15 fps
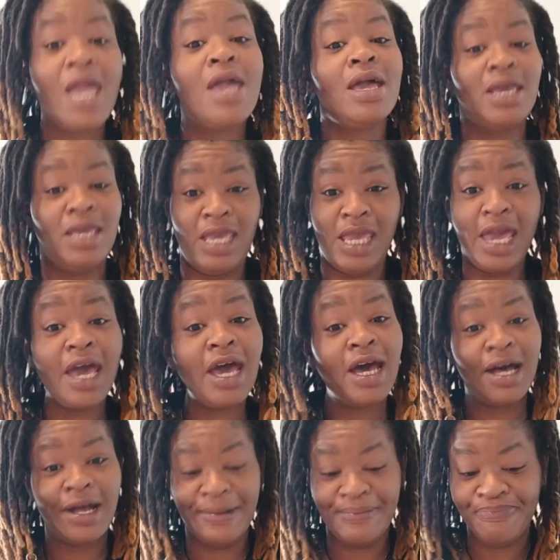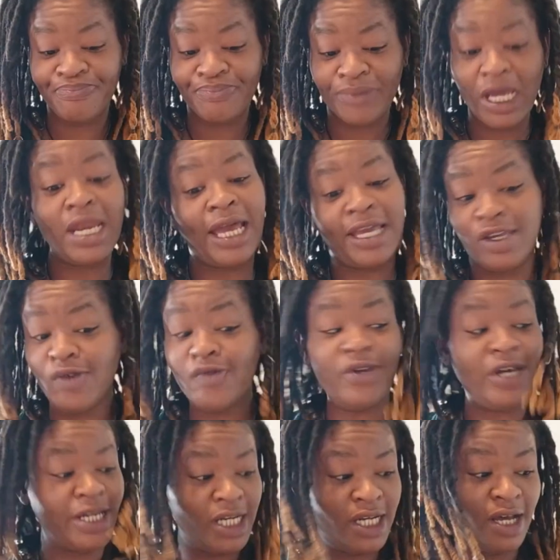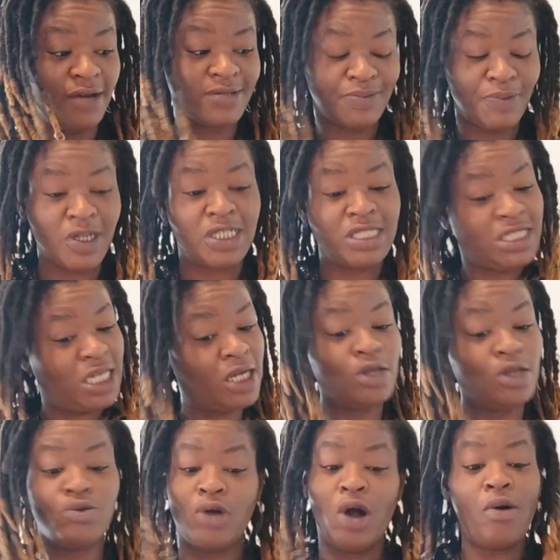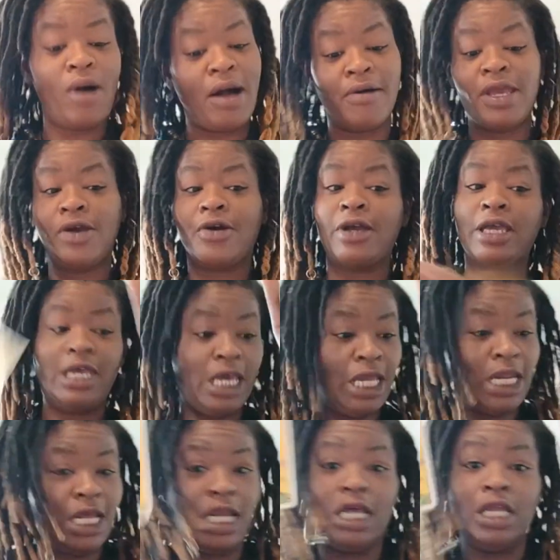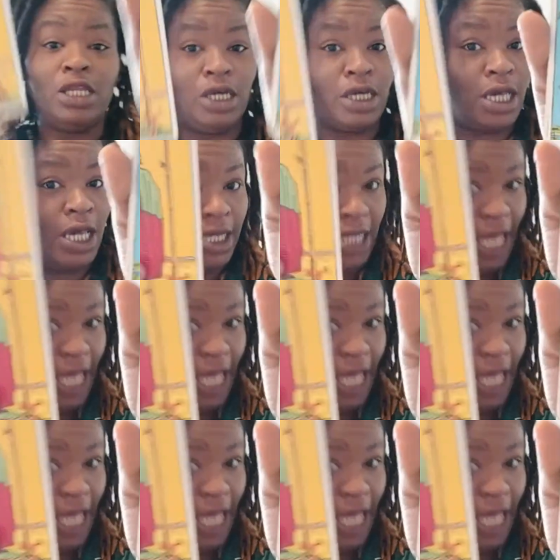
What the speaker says: Yeah. Like you've done enough. Spirit is telling you, go out here and get it. And look, and the